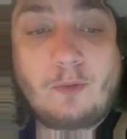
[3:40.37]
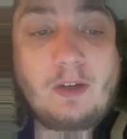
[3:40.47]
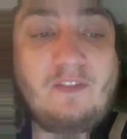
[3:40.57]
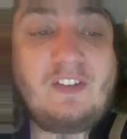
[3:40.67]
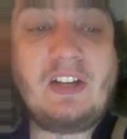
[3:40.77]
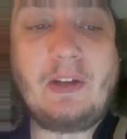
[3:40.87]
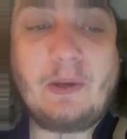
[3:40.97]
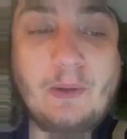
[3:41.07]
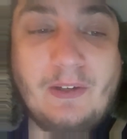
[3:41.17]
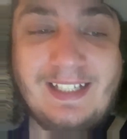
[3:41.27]

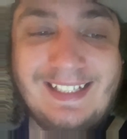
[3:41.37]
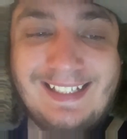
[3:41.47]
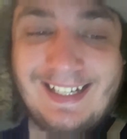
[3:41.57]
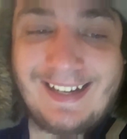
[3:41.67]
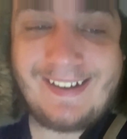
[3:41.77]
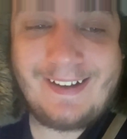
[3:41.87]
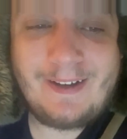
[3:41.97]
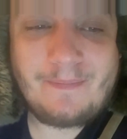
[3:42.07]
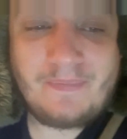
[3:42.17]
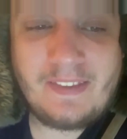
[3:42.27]
review.
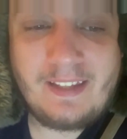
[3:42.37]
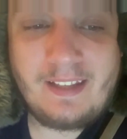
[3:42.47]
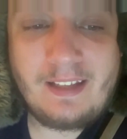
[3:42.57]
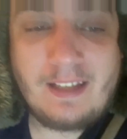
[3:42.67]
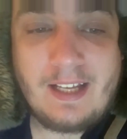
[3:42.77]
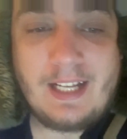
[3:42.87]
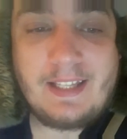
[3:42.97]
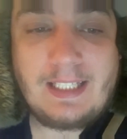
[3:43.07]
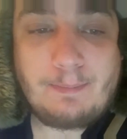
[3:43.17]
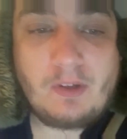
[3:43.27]
um,
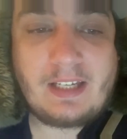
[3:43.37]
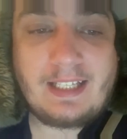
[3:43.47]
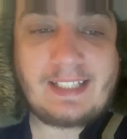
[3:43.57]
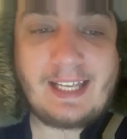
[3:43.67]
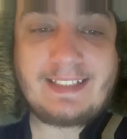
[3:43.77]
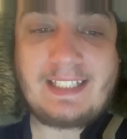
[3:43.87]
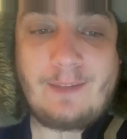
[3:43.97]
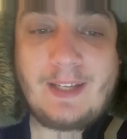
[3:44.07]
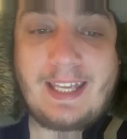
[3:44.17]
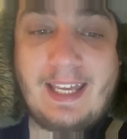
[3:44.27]
this book is like
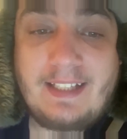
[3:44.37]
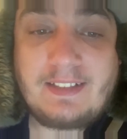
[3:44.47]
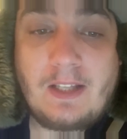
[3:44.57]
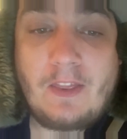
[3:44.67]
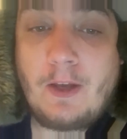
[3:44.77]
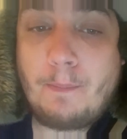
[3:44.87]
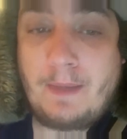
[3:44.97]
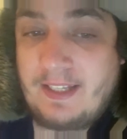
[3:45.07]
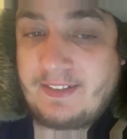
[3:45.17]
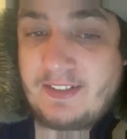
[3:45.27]
Stephen King's The
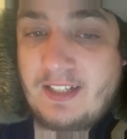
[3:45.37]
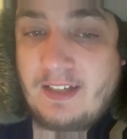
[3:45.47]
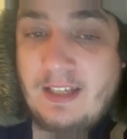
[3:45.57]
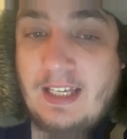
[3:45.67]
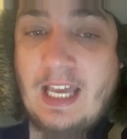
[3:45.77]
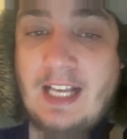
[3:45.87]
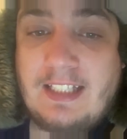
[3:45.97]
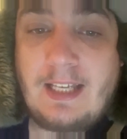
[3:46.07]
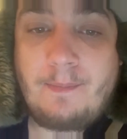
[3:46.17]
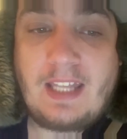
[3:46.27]
Mist,
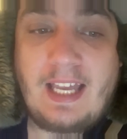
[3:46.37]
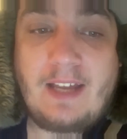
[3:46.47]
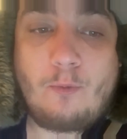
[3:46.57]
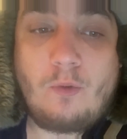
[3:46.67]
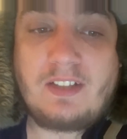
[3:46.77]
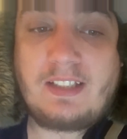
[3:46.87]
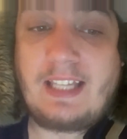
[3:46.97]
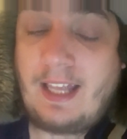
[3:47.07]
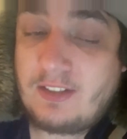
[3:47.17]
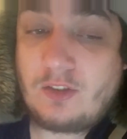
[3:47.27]
except that was
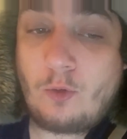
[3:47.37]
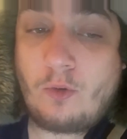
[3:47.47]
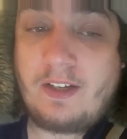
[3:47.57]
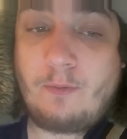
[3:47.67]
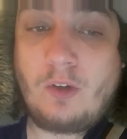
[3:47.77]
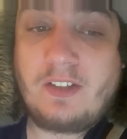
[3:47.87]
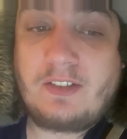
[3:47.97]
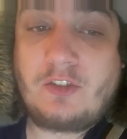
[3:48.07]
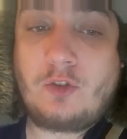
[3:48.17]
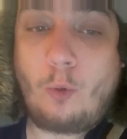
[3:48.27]
that story
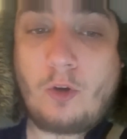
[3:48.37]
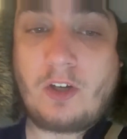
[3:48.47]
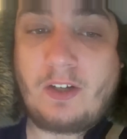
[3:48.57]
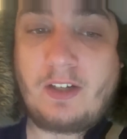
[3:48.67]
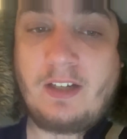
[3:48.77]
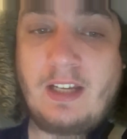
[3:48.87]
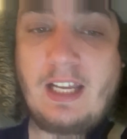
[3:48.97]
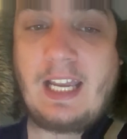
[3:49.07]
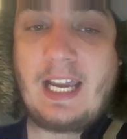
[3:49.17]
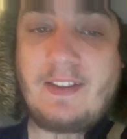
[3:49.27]
was shorter,
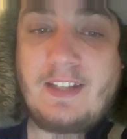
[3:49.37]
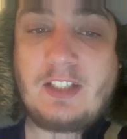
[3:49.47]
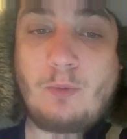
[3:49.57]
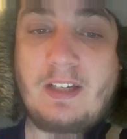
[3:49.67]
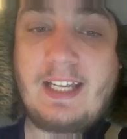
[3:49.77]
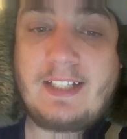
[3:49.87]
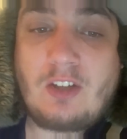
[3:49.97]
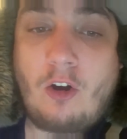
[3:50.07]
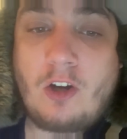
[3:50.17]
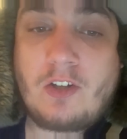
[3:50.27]
and this one hits
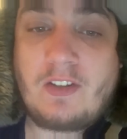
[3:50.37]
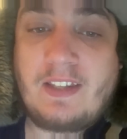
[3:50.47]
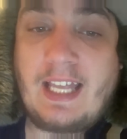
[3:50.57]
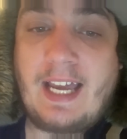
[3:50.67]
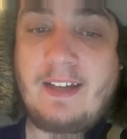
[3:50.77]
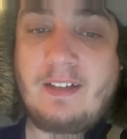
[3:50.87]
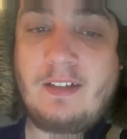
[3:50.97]
harder than that.